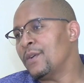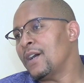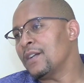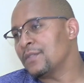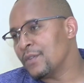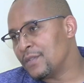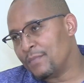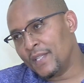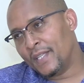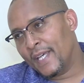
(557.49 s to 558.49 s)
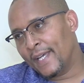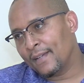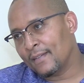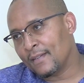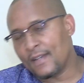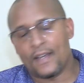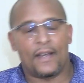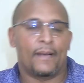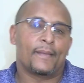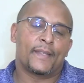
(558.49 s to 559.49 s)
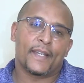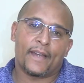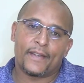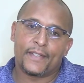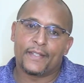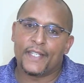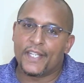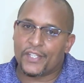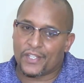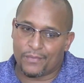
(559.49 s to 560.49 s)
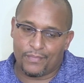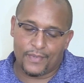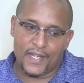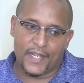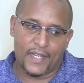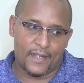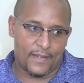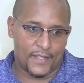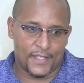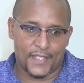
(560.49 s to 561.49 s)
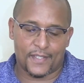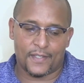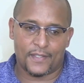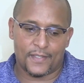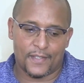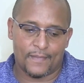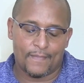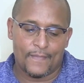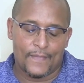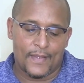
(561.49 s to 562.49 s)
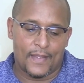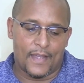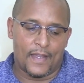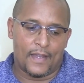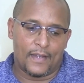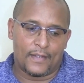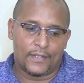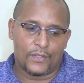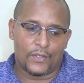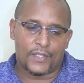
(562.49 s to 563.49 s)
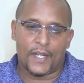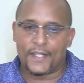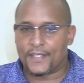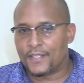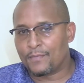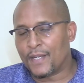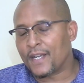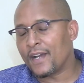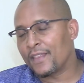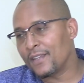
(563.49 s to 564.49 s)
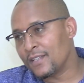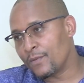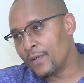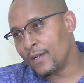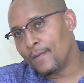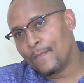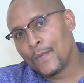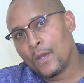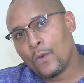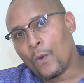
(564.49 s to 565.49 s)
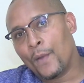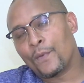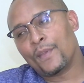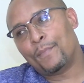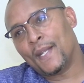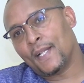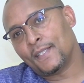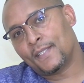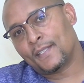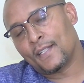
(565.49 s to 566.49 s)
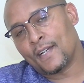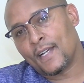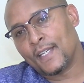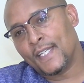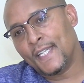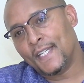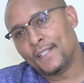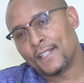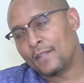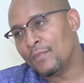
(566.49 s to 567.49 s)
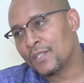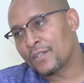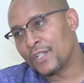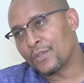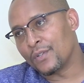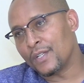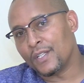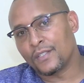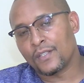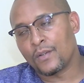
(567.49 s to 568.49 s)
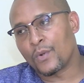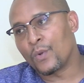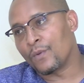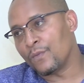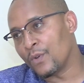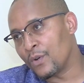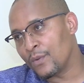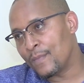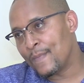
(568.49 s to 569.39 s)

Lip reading: law has always been there. The current leadership under His Excellency Dr. Lazarus McCarthy Chakwera, one of the pillars in his administration is a rule of law.